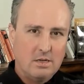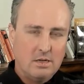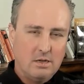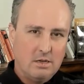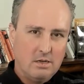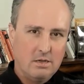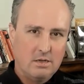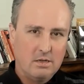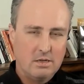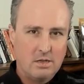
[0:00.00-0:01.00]

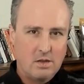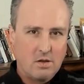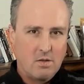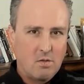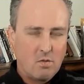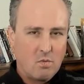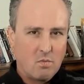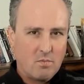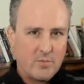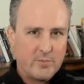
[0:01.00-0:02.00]

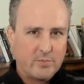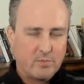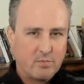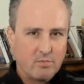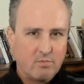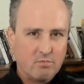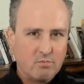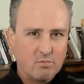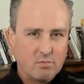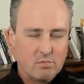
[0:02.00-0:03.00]

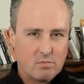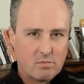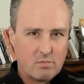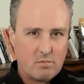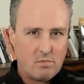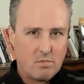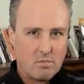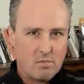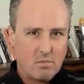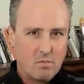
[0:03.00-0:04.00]

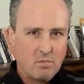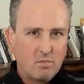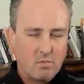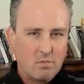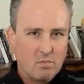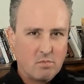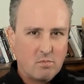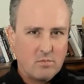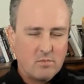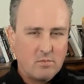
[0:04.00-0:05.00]

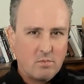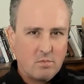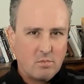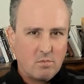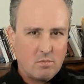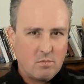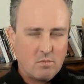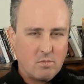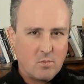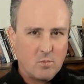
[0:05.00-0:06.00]

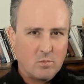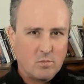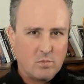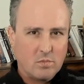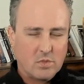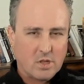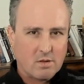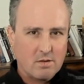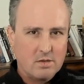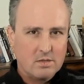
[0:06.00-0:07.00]

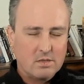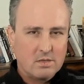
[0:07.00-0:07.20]
(not speaking)